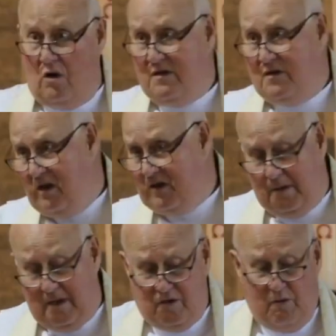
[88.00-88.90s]
gospel,
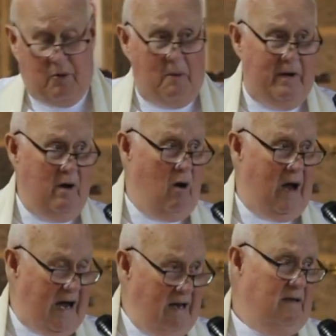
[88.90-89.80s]
as you probably know,
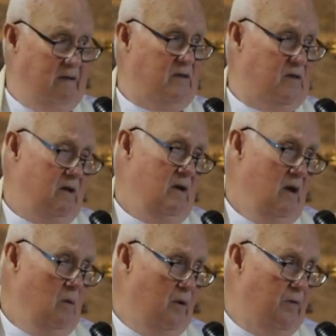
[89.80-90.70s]
ends
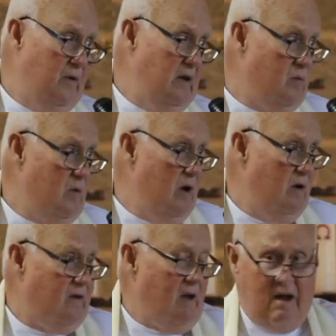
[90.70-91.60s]
with these
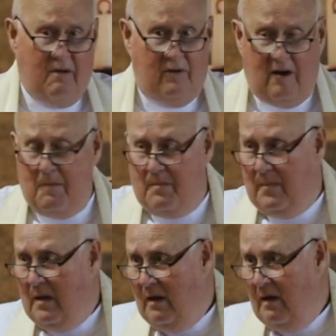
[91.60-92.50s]
words, "I have come
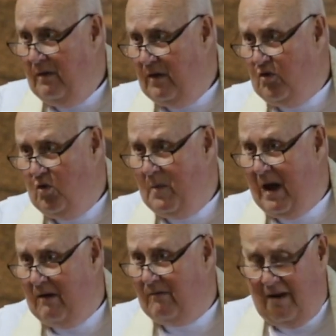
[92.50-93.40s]
that you may
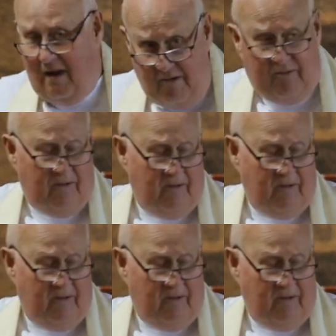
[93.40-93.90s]
have life